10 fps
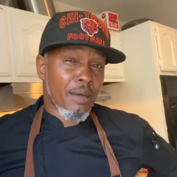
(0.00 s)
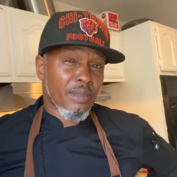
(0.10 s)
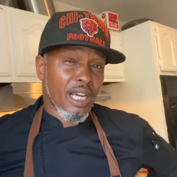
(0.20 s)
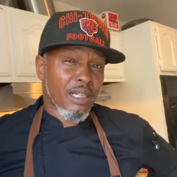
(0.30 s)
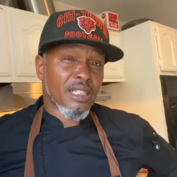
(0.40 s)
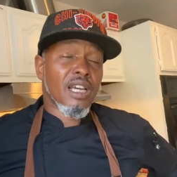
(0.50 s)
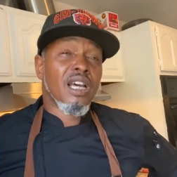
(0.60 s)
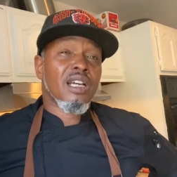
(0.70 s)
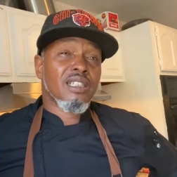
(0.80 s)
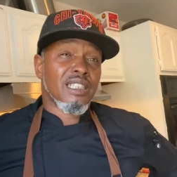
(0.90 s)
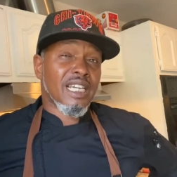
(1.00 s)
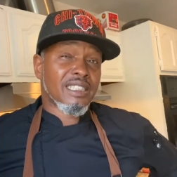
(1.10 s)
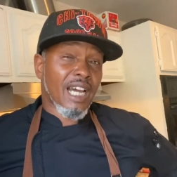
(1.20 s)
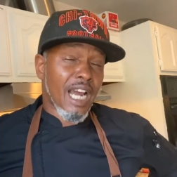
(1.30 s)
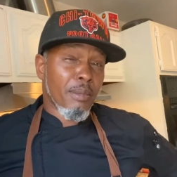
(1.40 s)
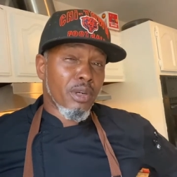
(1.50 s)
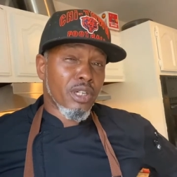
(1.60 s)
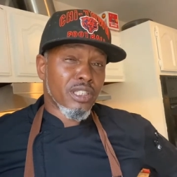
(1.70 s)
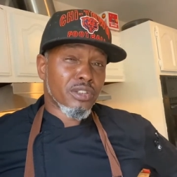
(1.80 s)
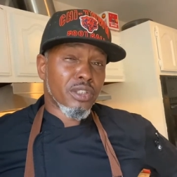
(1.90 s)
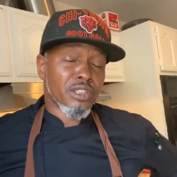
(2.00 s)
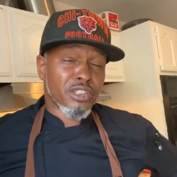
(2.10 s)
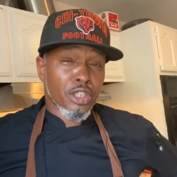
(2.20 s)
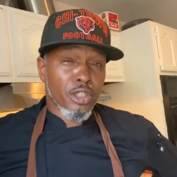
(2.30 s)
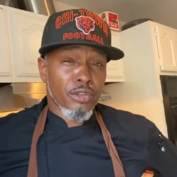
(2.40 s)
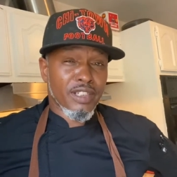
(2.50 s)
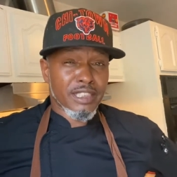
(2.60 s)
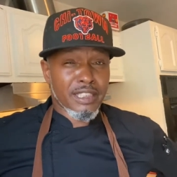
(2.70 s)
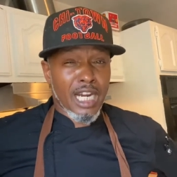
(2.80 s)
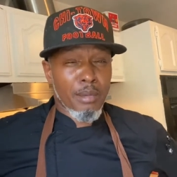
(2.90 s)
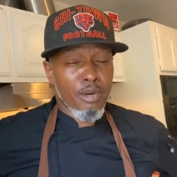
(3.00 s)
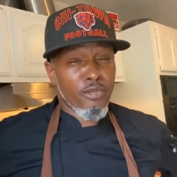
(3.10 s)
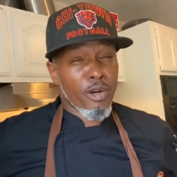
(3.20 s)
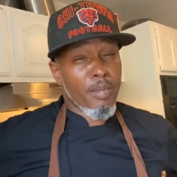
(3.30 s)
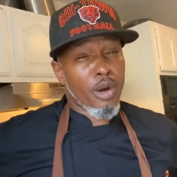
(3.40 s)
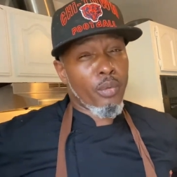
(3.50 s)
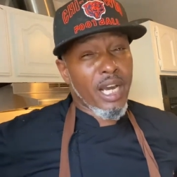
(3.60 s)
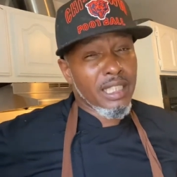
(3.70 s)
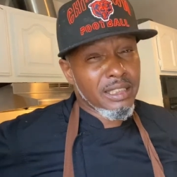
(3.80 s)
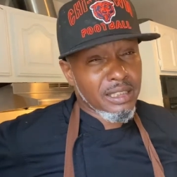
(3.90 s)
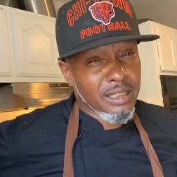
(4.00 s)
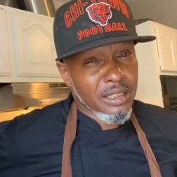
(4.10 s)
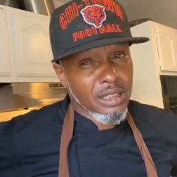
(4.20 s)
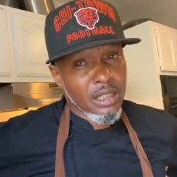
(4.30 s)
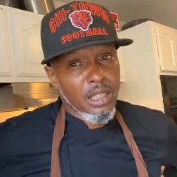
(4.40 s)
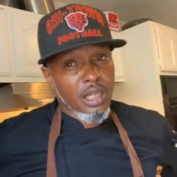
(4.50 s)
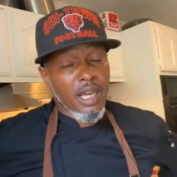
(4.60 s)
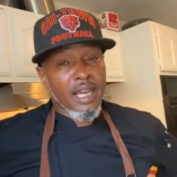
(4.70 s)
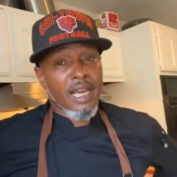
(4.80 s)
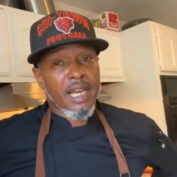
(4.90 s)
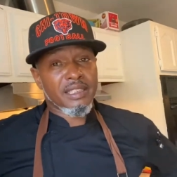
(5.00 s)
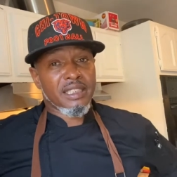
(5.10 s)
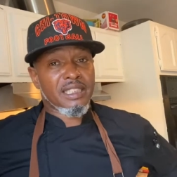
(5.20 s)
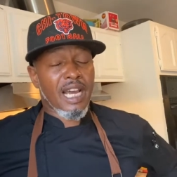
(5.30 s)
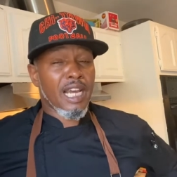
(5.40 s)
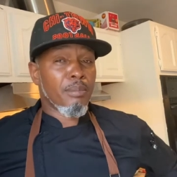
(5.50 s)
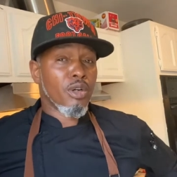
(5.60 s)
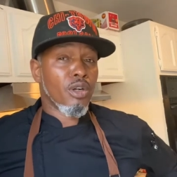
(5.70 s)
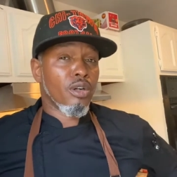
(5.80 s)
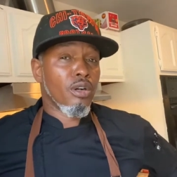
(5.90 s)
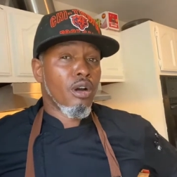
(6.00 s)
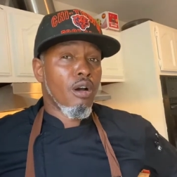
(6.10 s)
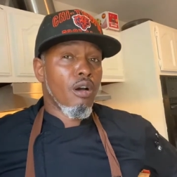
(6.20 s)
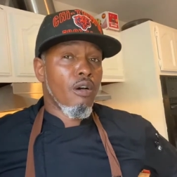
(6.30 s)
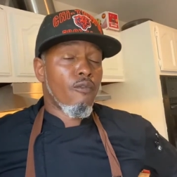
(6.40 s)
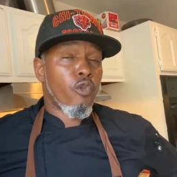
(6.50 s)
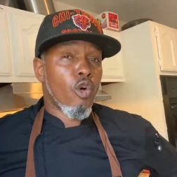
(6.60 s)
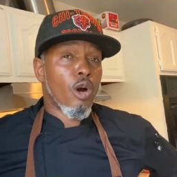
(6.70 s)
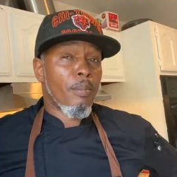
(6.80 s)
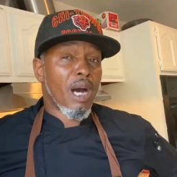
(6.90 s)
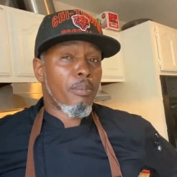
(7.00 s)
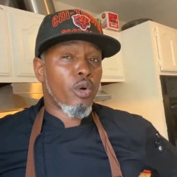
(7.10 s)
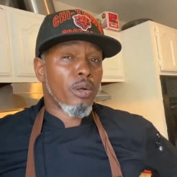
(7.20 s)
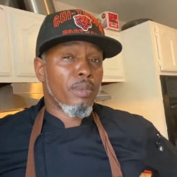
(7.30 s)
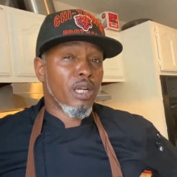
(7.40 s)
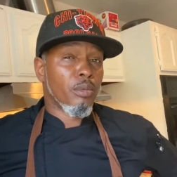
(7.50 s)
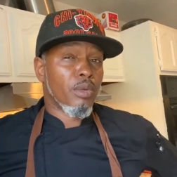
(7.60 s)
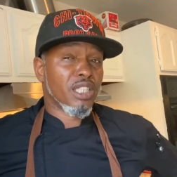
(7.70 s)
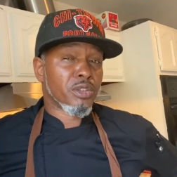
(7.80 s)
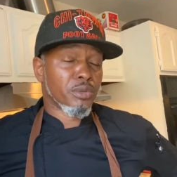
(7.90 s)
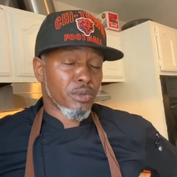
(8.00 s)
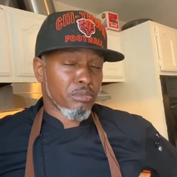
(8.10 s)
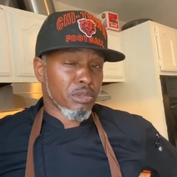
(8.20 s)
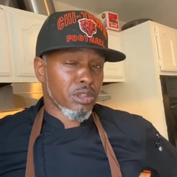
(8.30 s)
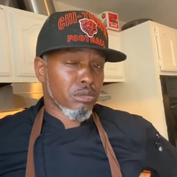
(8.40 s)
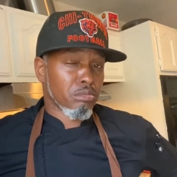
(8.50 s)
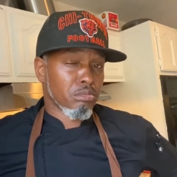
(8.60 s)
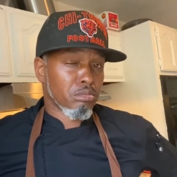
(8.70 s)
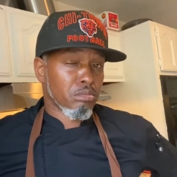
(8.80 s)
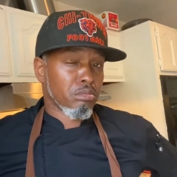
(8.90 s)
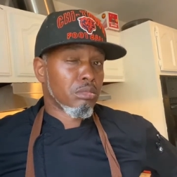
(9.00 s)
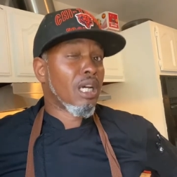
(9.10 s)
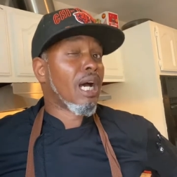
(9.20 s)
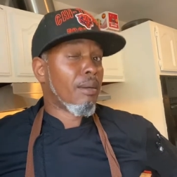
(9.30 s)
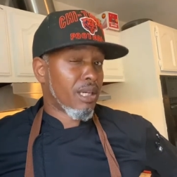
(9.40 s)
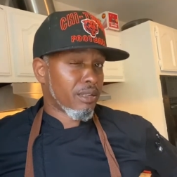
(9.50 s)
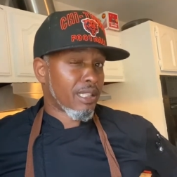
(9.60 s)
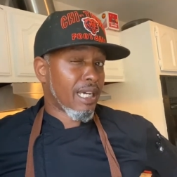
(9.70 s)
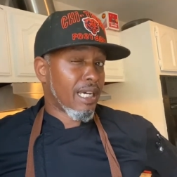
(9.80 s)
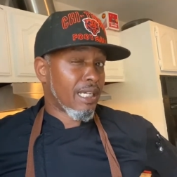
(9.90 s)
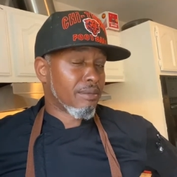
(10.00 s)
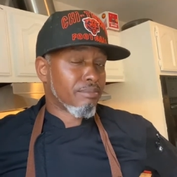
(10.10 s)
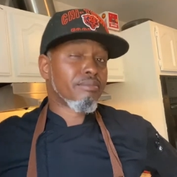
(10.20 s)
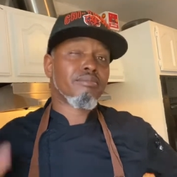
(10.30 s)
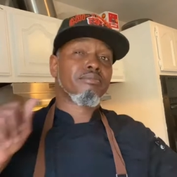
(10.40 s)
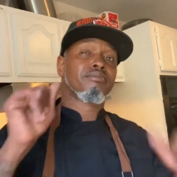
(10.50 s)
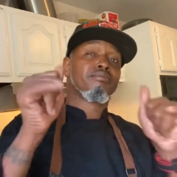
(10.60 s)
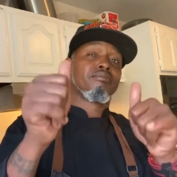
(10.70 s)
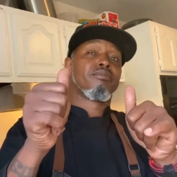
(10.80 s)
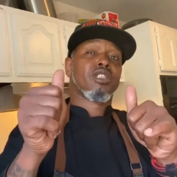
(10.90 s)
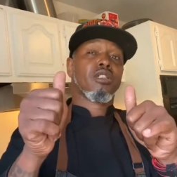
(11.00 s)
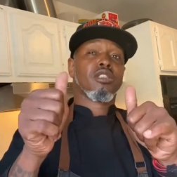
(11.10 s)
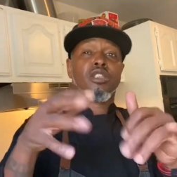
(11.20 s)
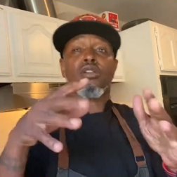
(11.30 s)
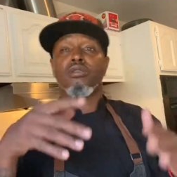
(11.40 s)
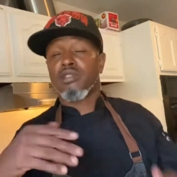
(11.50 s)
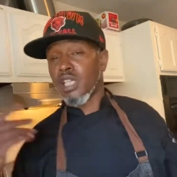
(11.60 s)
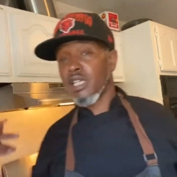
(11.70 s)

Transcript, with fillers: that, that timer is gonna serve as a timer for my rice as a timer for my portobello mushrooms. How about that? So check it